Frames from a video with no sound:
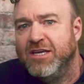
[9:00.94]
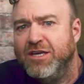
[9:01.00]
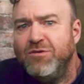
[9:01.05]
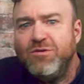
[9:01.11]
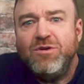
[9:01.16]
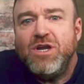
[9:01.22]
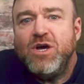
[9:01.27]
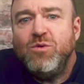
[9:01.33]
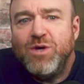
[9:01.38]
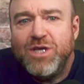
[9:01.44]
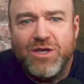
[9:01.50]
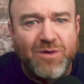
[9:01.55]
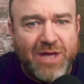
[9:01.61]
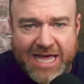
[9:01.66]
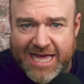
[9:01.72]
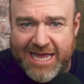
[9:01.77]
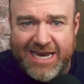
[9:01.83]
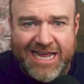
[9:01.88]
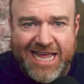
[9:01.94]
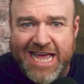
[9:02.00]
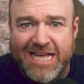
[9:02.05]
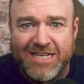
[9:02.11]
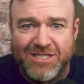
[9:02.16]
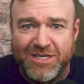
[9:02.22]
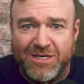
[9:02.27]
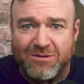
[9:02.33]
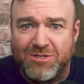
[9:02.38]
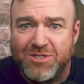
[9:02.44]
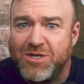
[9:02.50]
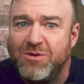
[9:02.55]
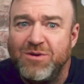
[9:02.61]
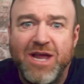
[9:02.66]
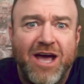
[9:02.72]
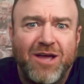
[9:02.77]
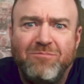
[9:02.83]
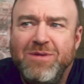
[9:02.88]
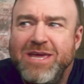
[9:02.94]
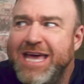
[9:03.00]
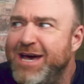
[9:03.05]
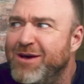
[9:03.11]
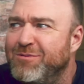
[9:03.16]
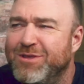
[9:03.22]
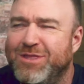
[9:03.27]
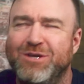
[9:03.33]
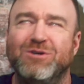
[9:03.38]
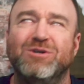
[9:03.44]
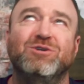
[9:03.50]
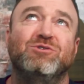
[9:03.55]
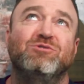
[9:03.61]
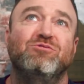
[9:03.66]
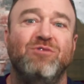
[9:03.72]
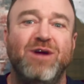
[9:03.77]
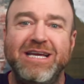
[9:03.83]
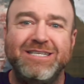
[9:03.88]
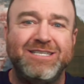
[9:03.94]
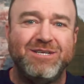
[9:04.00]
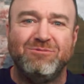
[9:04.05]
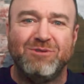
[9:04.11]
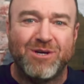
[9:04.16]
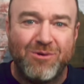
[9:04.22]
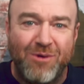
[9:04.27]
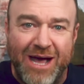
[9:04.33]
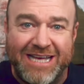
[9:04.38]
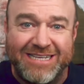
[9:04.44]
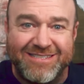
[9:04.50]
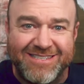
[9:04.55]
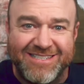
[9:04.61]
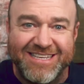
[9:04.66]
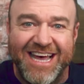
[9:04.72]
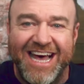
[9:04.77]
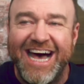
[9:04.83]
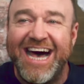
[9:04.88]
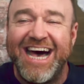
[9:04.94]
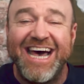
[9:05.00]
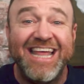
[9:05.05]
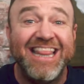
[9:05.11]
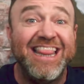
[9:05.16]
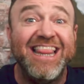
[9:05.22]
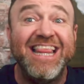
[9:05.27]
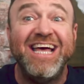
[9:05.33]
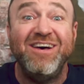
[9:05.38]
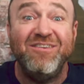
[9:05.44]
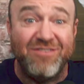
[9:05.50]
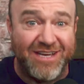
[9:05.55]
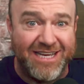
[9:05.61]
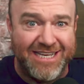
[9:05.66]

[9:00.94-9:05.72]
You don't know what you can and can't do, so knock me out with your crazy requests. I love